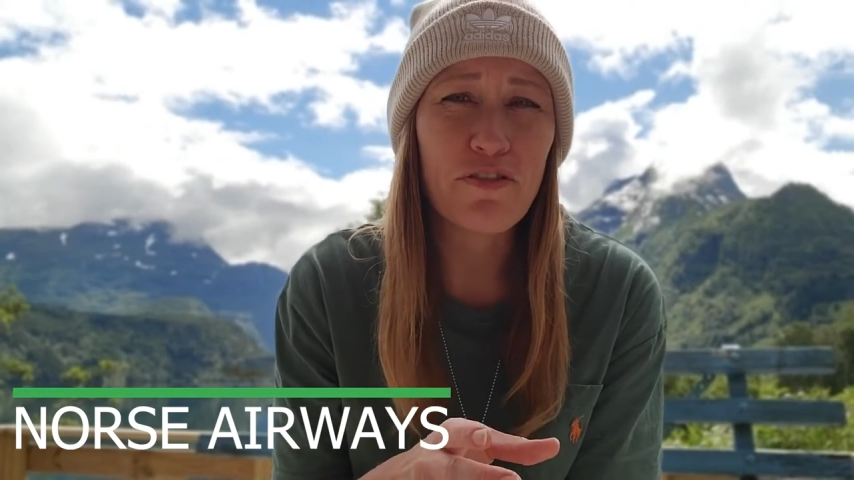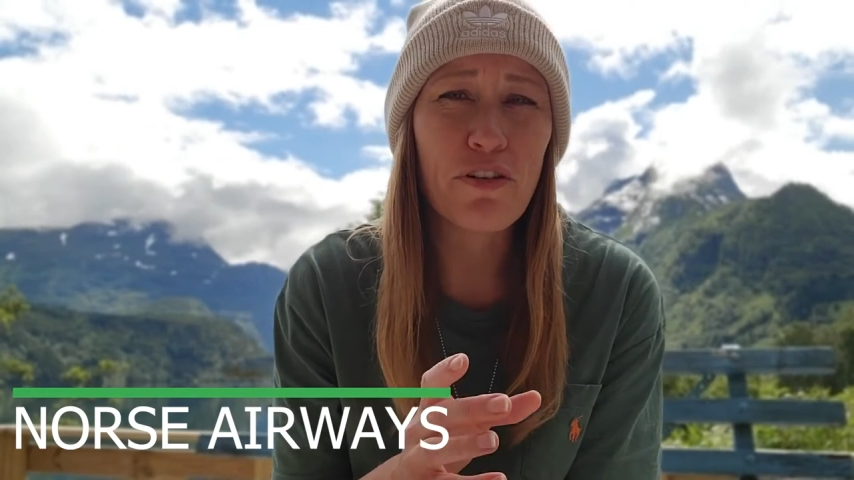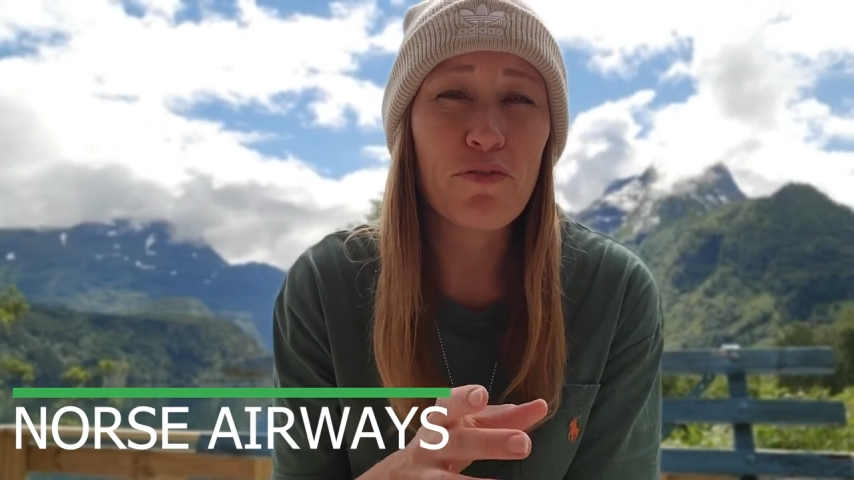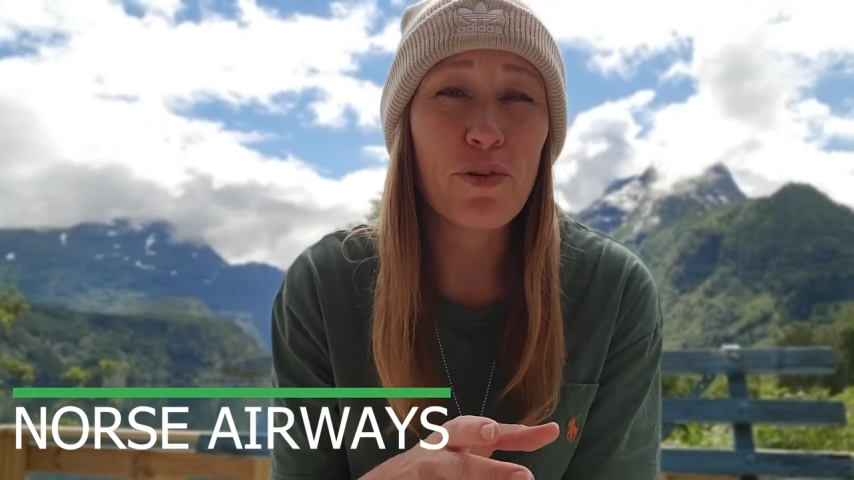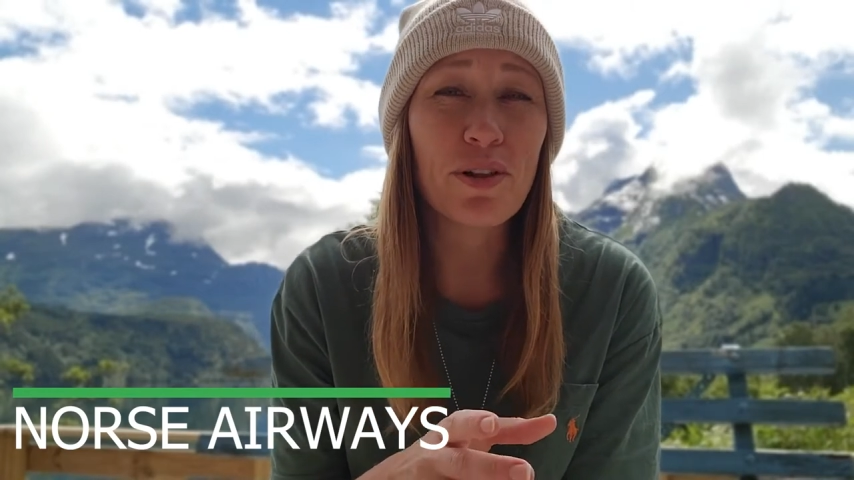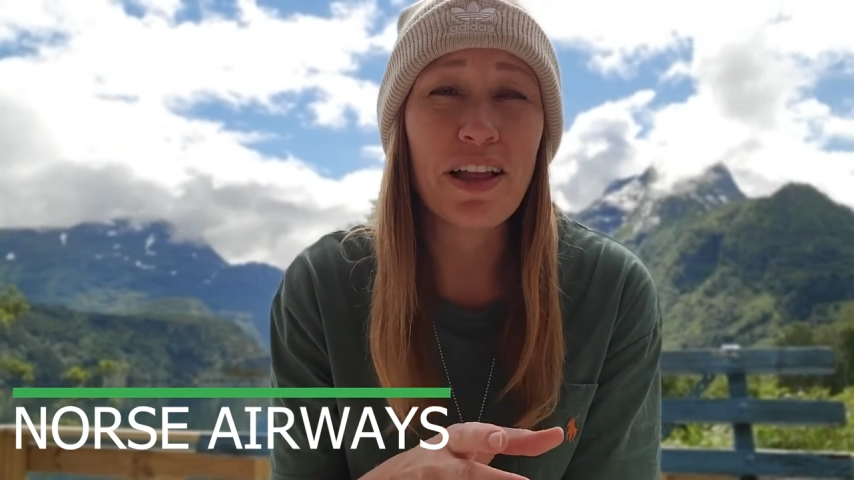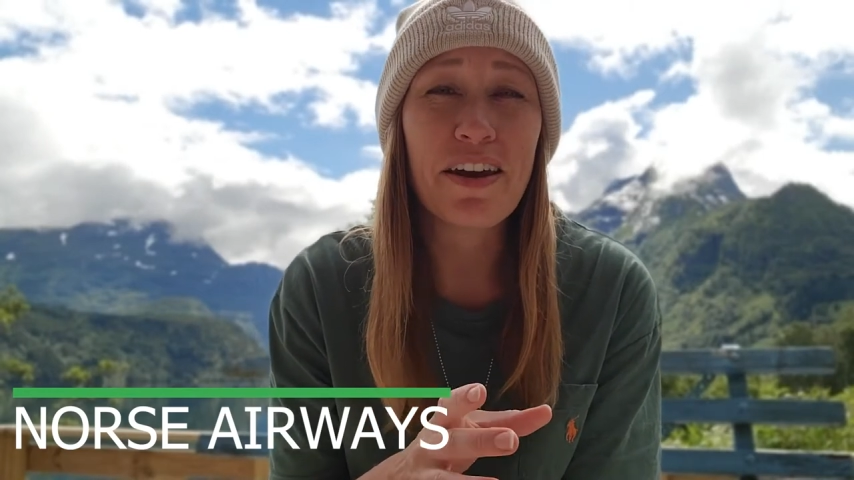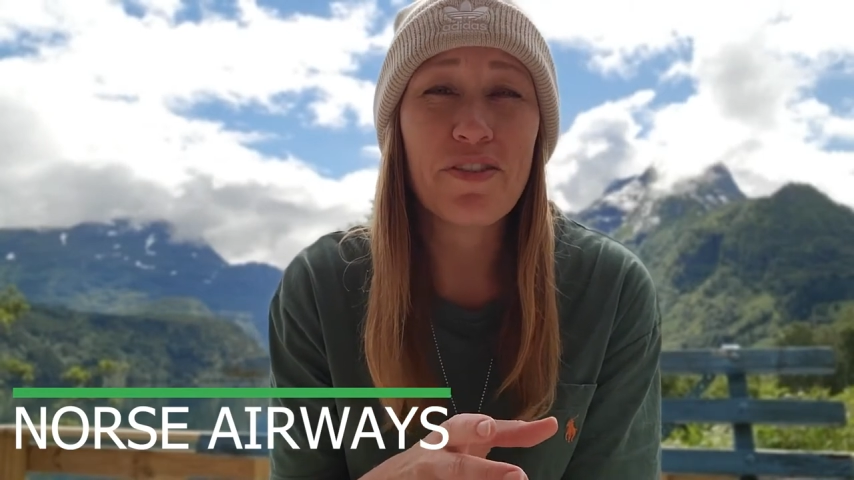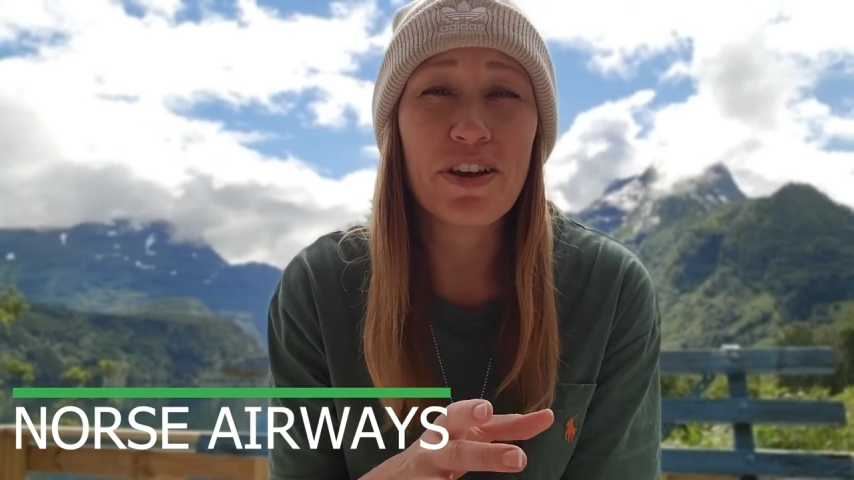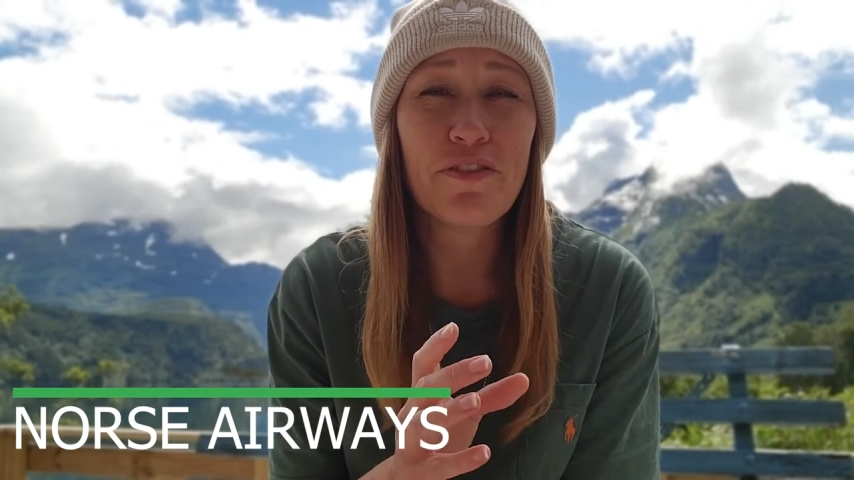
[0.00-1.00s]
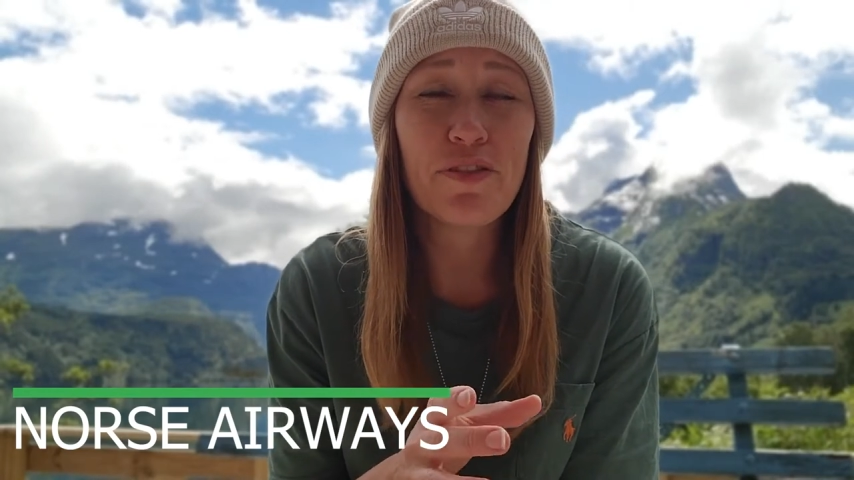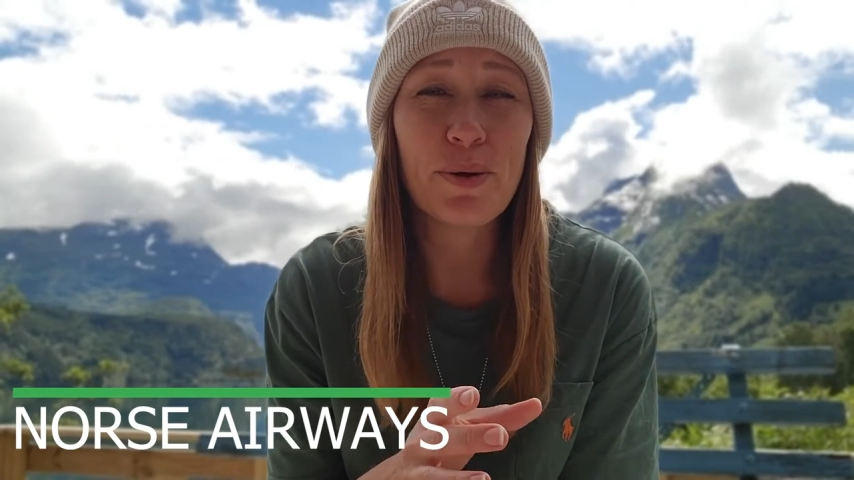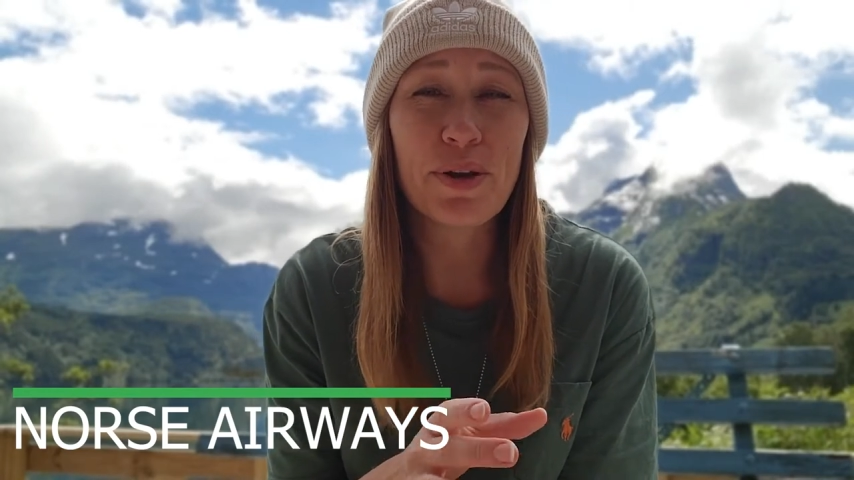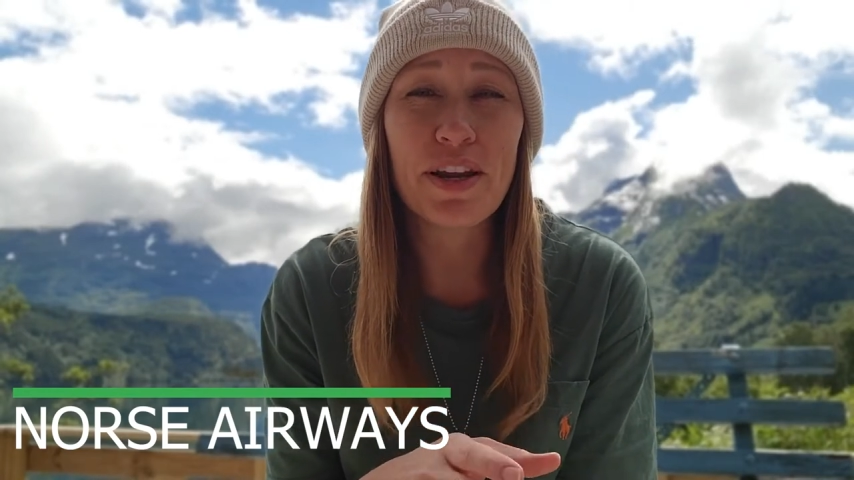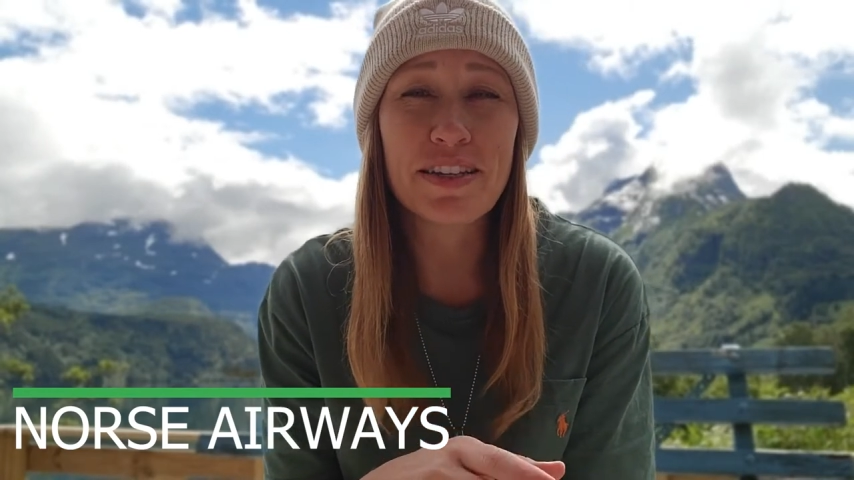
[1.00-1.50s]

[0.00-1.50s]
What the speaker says: from Fort Lauderdale, Florida